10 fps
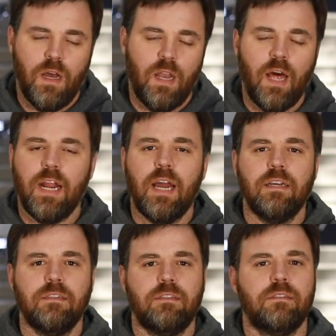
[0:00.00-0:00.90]
A lot of
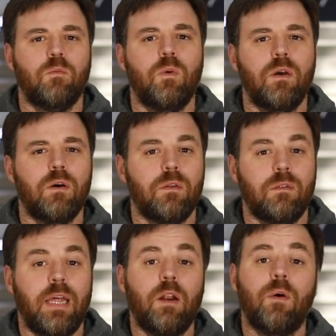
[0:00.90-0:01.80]
guys
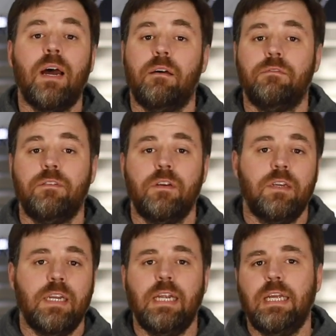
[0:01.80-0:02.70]
they don't have
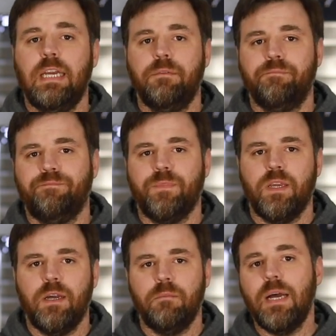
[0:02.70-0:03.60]
any
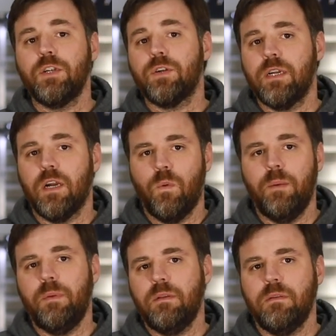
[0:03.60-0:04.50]
measuring
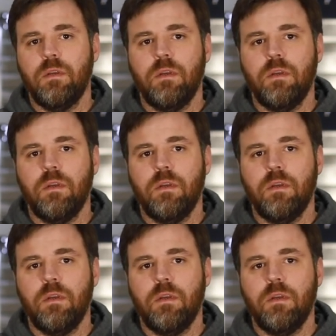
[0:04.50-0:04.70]
equipment,